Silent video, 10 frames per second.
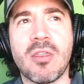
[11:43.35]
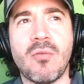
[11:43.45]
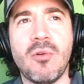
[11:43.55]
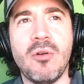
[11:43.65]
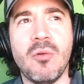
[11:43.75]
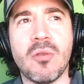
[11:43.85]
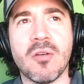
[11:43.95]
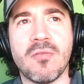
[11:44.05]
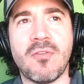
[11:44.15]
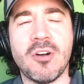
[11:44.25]
through
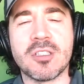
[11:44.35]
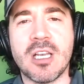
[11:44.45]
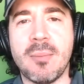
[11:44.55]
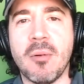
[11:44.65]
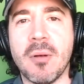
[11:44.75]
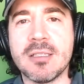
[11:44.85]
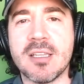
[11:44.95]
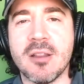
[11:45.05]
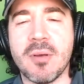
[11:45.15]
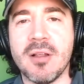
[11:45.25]
the first couple
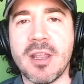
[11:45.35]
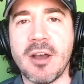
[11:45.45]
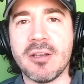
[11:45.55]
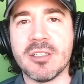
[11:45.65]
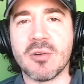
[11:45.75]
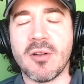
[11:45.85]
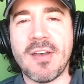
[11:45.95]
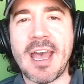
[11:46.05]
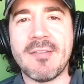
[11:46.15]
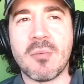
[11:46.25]
months of the build out and you sort of
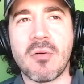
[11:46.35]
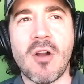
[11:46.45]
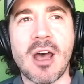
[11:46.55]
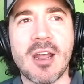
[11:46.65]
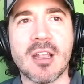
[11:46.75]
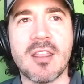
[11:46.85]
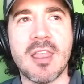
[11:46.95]
have a product